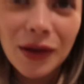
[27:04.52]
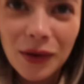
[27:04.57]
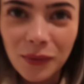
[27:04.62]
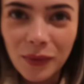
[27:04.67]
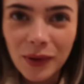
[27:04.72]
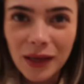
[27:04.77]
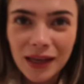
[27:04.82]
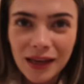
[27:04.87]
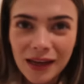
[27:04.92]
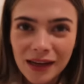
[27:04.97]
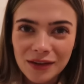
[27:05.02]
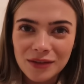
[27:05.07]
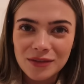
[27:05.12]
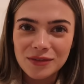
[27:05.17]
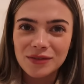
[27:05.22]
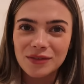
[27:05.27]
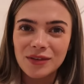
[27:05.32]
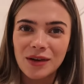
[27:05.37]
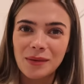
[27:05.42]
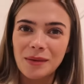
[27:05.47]
We have,
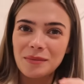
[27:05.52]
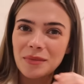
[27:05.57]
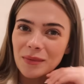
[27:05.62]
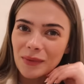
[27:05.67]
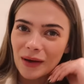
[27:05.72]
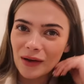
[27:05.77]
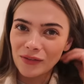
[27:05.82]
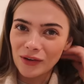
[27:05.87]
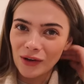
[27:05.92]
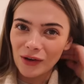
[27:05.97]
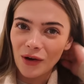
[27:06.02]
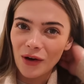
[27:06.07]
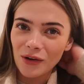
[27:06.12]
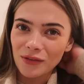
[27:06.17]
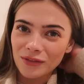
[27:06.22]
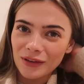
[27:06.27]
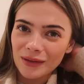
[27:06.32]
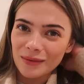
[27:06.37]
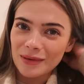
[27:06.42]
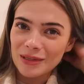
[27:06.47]
when we were having a
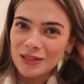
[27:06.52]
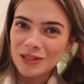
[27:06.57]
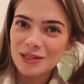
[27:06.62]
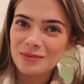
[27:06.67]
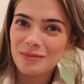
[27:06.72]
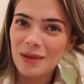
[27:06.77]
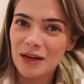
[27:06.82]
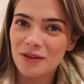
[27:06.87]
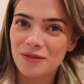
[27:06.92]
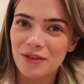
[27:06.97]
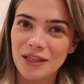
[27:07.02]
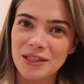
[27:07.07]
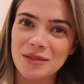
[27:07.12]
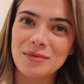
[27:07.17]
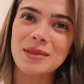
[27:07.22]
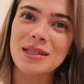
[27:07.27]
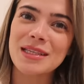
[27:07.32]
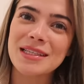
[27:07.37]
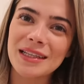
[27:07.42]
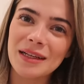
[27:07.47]
coffee, we just made friends
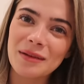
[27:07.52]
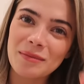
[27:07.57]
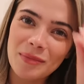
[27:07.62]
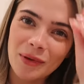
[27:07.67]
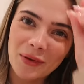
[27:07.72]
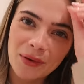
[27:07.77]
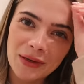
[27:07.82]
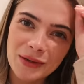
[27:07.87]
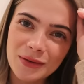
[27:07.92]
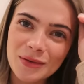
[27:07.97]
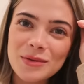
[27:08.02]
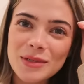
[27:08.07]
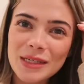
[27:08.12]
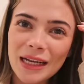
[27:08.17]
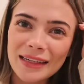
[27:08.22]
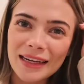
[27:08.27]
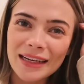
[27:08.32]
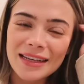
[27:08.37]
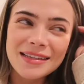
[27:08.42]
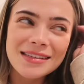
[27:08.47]
with this little boy called
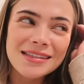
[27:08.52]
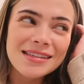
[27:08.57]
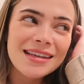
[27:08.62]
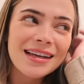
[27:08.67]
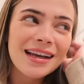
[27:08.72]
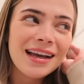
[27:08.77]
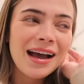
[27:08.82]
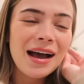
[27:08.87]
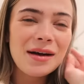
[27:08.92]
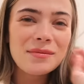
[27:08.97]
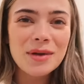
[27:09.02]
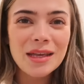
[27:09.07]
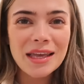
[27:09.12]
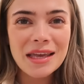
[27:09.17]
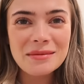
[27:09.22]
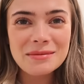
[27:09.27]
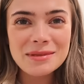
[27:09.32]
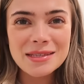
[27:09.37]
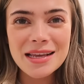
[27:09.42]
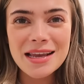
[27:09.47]
Dennis, and we
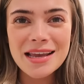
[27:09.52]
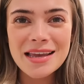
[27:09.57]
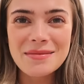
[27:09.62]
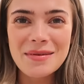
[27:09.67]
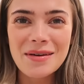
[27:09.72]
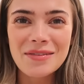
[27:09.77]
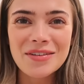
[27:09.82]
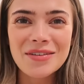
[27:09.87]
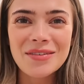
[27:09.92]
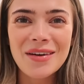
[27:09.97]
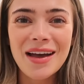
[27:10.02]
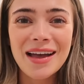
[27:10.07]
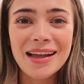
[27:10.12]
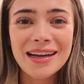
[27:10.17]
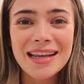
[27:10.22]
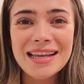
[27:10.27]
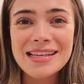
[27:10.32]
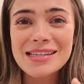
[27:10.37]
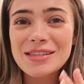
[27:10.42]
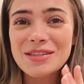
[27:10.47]
keep seeing him everywhere,
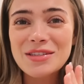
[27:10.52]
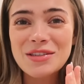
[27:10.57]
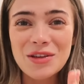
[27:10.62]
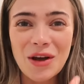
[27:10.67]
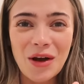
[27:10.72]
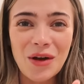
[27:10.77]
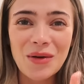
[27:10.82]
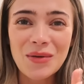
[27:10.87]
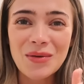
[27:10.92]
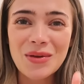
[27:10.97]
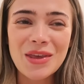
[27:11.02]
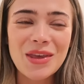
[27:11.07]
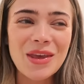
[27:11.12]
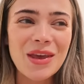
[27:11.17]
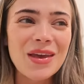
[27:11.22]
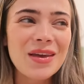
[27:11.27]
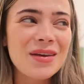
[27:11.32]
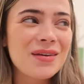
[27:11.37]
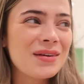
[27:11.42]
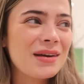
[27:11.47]
and he's so
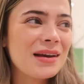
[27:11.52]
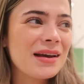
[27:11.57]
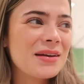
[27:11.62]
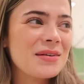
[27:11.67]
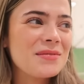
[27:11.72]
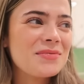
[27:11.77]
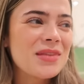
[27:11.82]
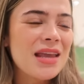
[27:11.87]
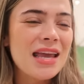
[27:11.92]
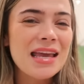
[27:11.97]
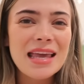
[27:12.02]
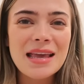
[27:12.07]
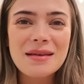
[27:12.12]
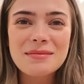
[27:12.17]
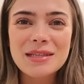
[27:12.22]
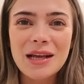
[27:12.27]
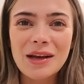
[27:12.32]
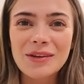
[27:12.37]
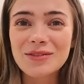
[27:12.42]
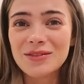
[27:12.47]
cute. He
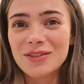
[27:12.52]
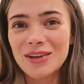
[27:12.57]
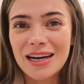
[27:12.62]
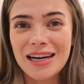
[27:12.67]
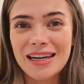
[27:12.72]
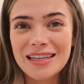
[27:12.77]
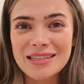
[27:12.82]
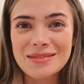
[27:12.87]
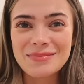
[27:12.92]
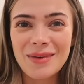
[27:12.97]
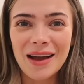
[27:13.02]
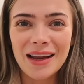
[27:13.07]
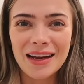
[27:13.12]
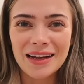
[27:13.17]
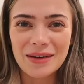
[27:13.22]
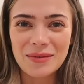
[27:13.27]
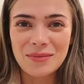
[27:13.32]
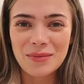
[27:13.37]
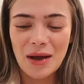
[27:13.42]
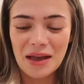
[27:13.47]
keeps like really
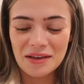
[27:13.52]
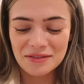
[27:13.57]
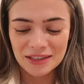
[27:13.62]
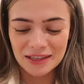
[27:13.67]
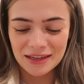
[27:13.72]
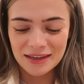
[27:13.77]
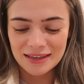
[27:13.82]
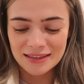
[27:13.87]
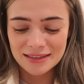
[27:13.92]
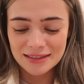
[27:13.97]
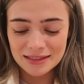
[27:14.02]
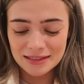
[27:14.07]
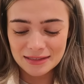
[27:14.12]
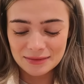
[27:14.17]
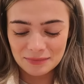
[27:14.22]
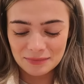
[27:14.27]
smiling and waving at us.